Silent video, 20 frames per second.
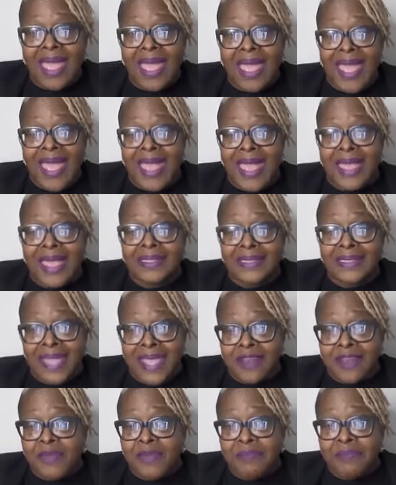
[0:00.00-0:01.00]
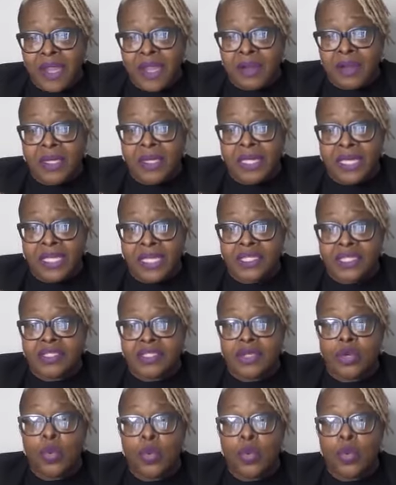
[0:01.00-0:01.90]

and Native Americans,